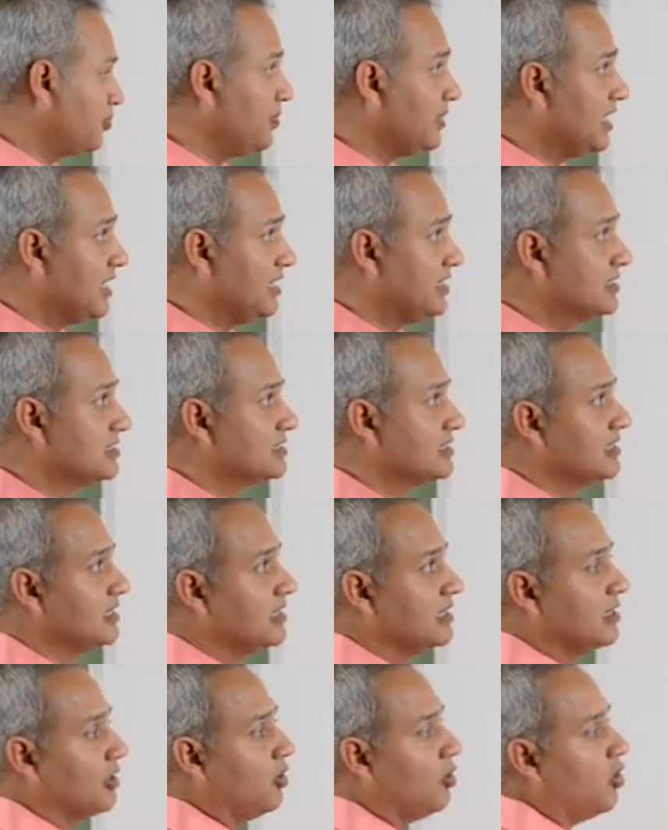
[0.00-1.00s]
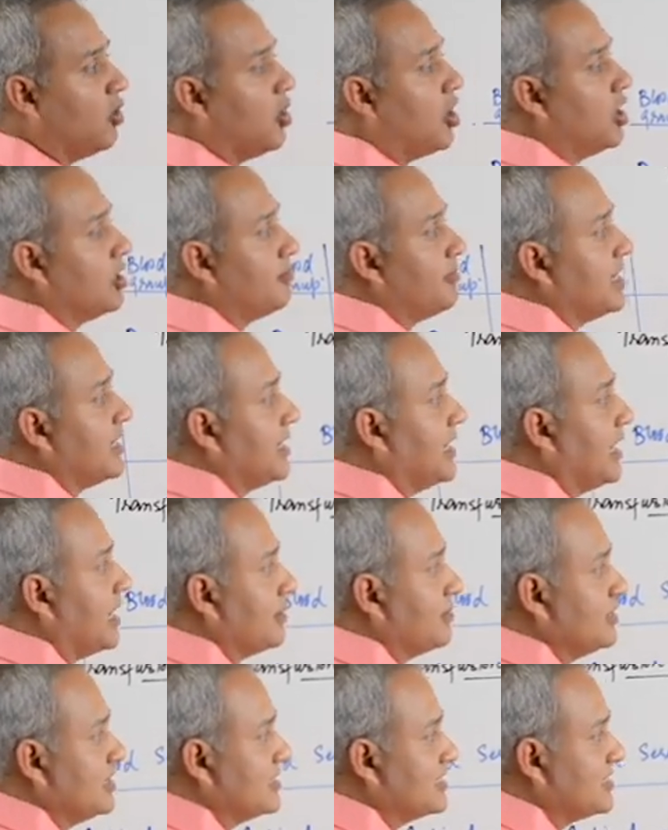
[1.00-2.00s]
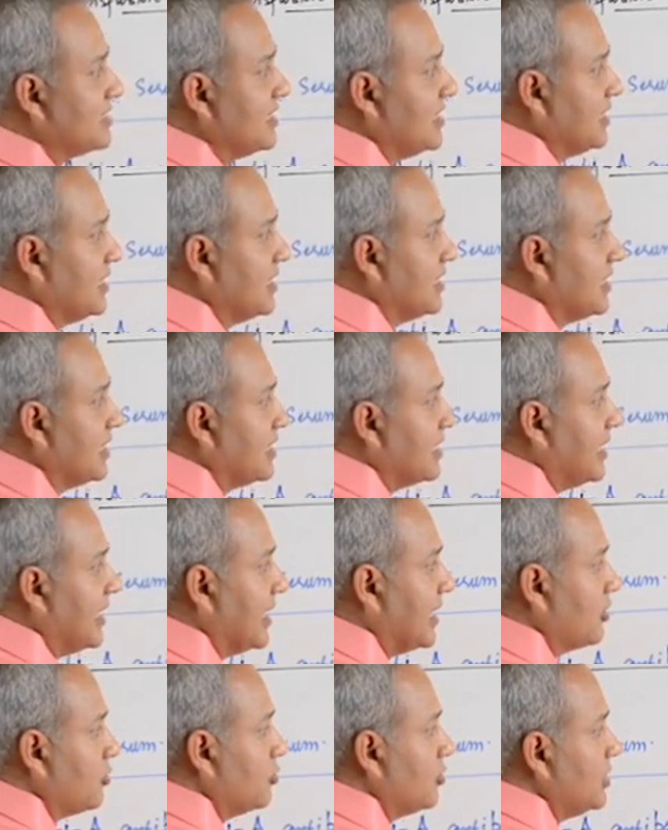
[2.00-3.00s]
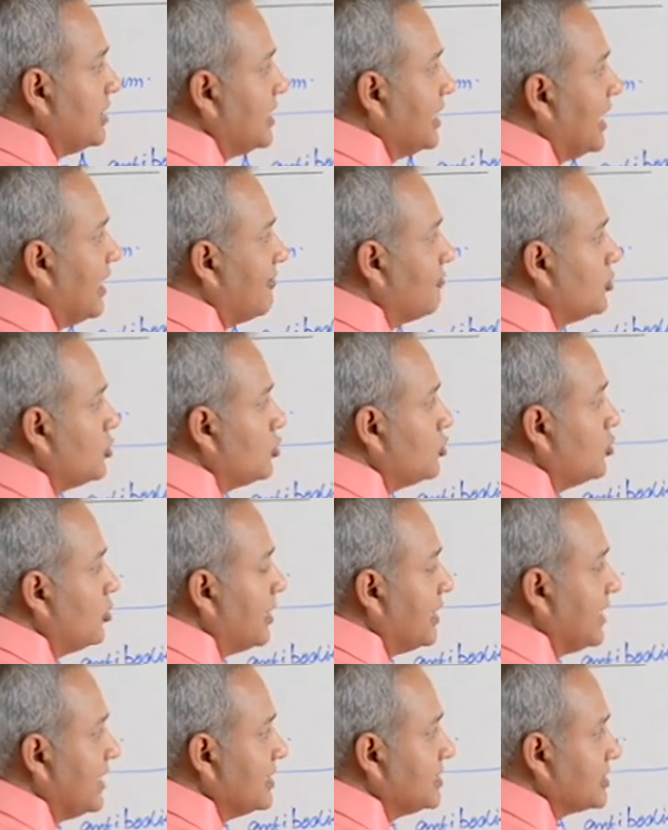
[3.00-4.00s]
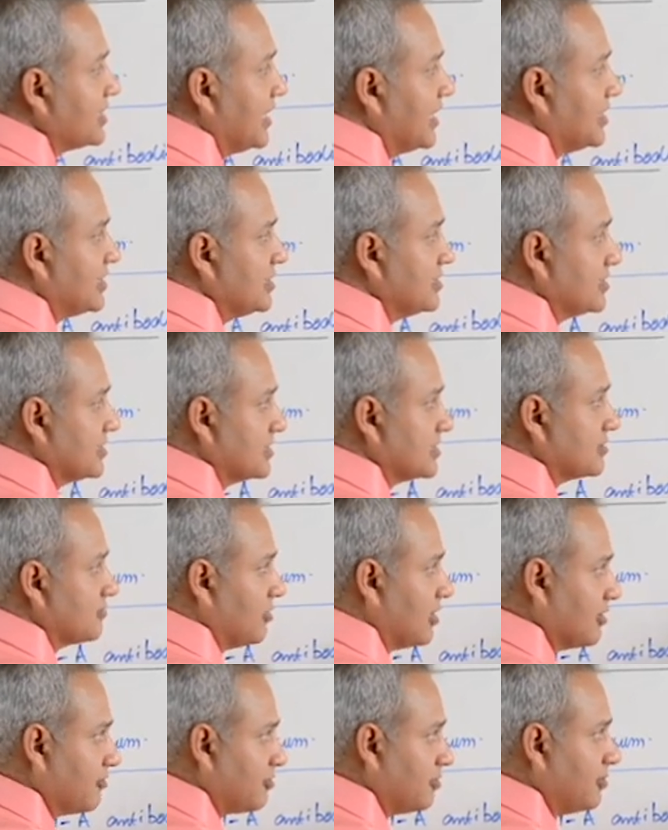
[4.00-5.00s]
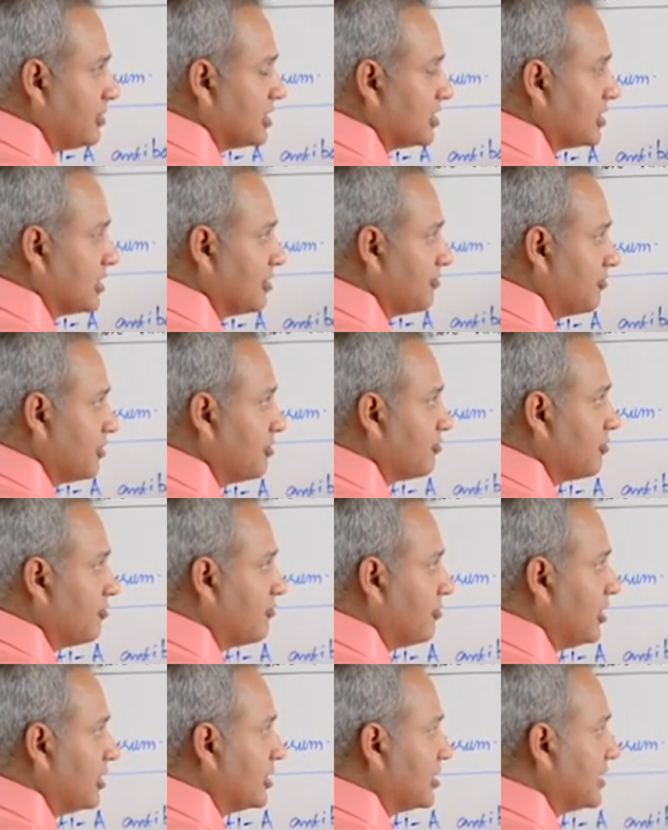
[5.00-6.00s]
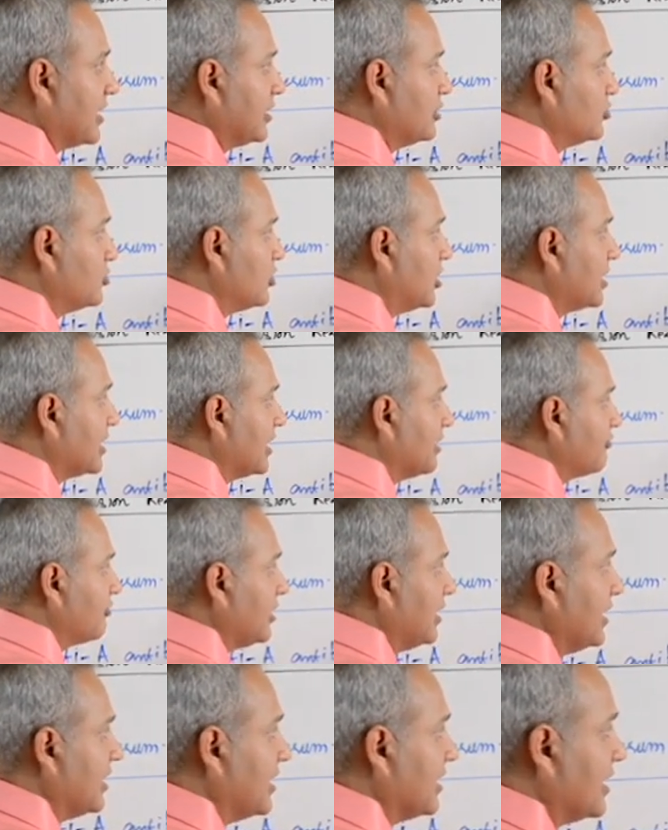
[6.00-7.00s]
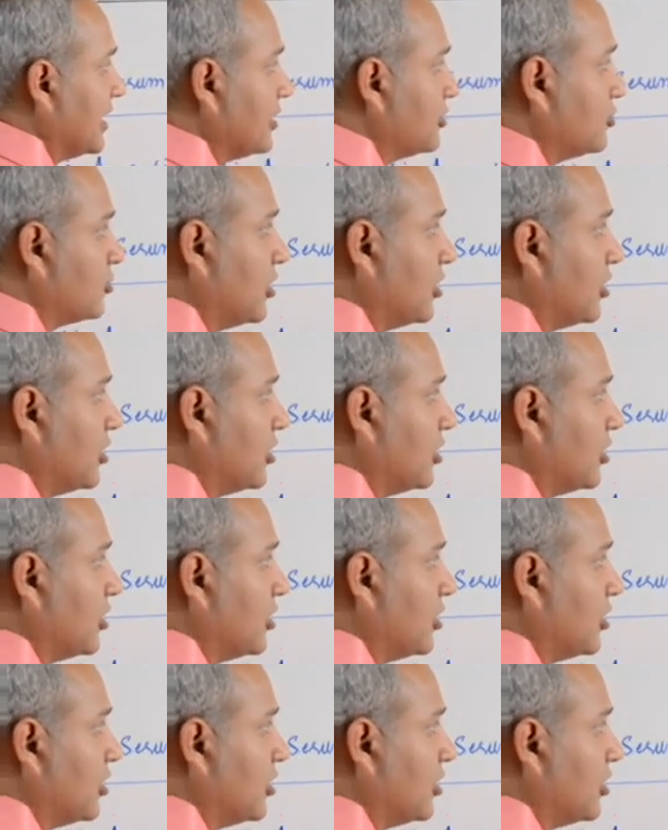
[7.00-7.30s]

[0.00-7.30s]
means on my RBC I only have two H antigens, one from mother and one from father. I do not have A and I do